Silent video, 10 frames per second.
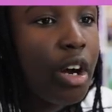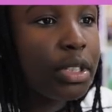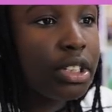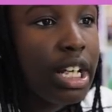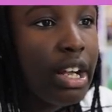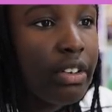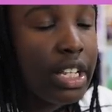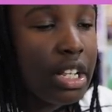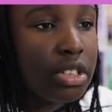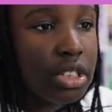upstairs area,
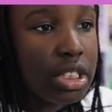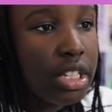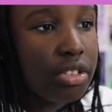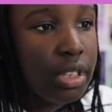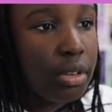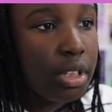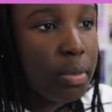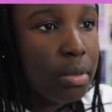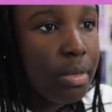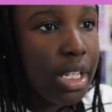that's just literally going to
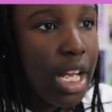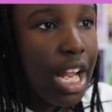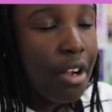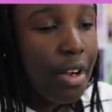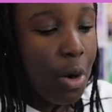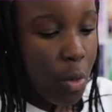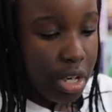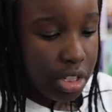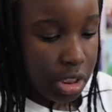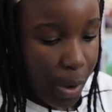be the main area where
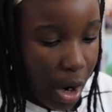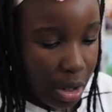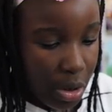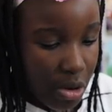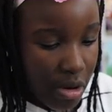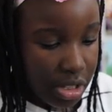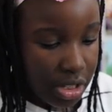there's parkour and